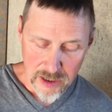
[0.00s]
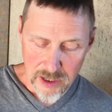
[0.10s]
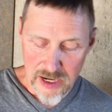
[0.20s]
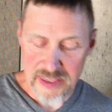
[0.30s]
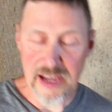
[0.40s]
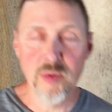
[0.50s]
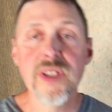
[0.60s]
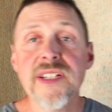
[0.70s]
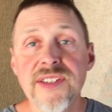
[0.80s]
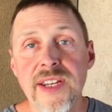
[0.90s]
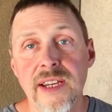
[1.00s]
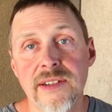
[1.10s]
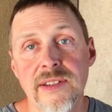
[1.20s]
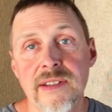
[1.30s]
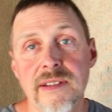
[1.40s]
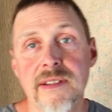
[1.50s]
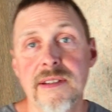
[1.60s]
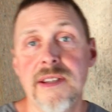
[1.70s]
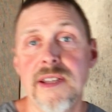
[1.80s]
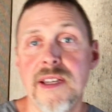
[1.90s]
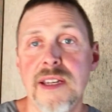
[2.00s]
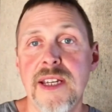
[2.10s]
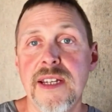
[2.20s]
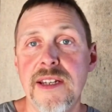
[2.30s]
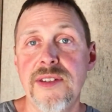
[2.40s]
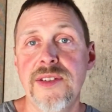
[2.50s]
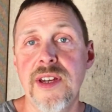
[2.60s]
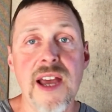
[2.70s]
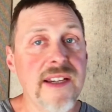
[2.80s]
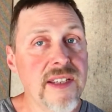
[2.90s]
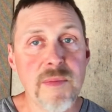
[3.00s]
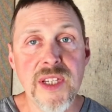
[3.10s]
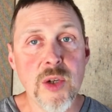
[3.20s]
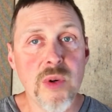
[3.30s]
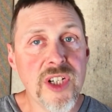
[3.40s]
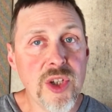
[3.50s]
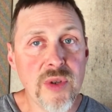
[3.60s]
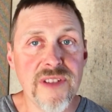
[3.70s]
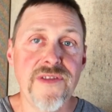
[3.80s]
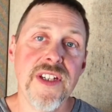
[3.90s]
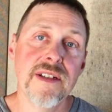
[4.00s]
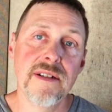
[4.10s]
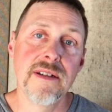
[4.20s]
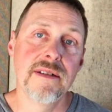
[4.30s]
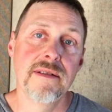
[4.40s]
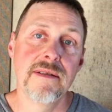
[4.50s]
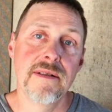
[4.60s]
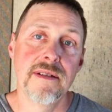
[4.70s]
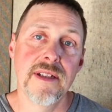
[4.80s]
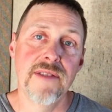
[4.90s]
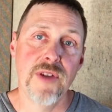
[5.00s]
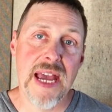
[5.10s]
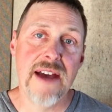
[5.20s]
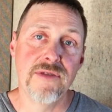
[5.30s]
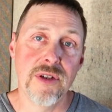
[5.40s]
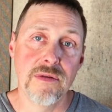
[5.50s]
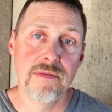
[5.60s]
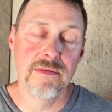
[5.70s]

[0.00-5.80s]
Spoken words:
And that really stinks. It is not something you want to do in the field if you have to.